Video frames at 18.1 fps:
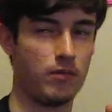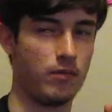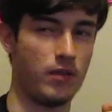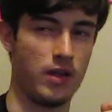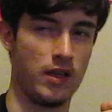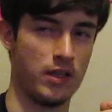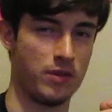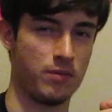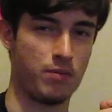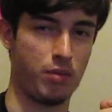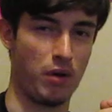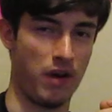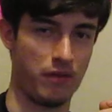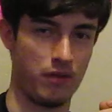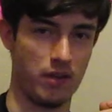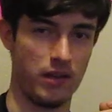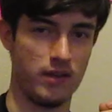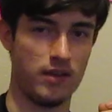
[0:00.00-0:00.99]
is
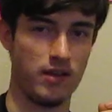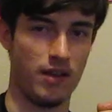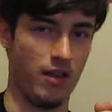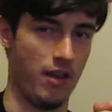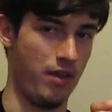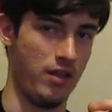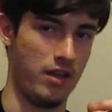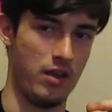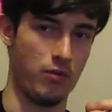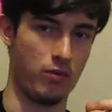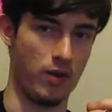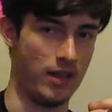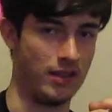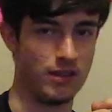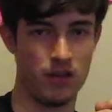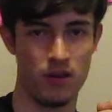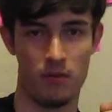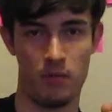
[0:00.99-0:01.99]
prevalent, and then the
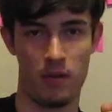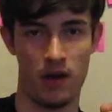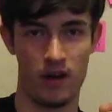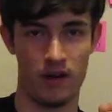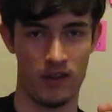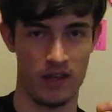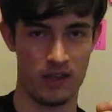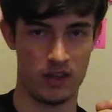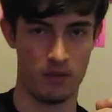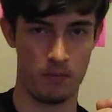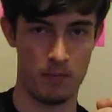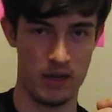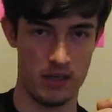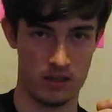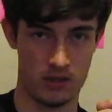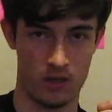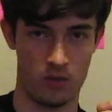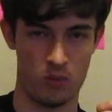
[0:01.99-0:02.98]
rest of the the
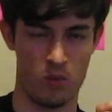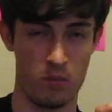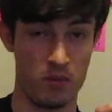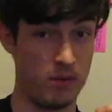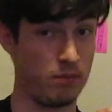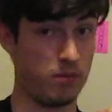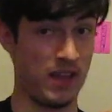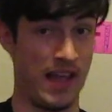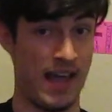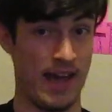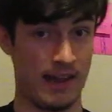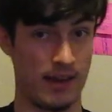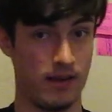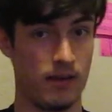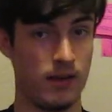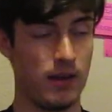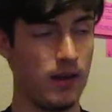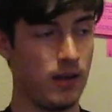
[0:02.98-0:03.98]
base color will be black
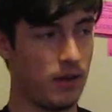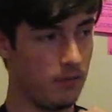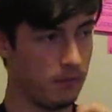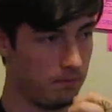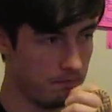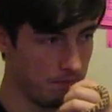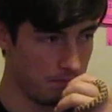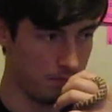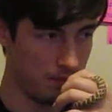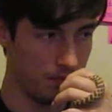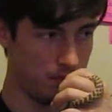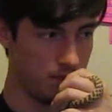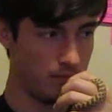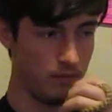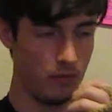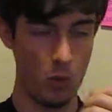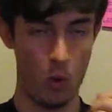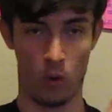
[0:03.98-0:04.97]

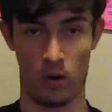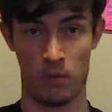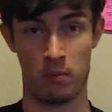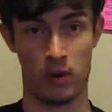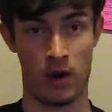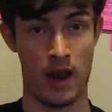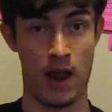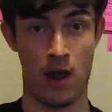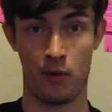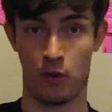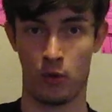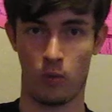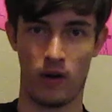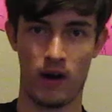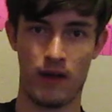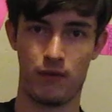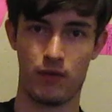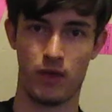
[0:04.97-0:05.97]
or brown or
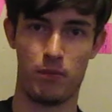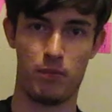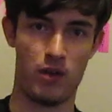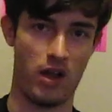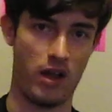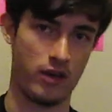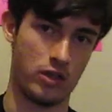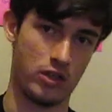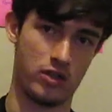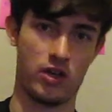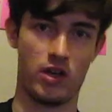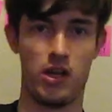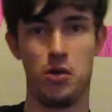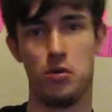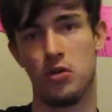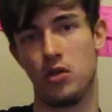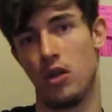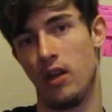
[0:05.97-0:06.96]
whatever the blotches are
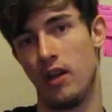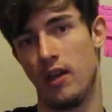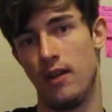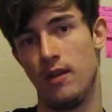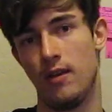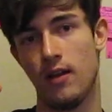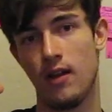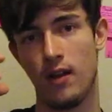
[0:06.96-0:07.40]
usually.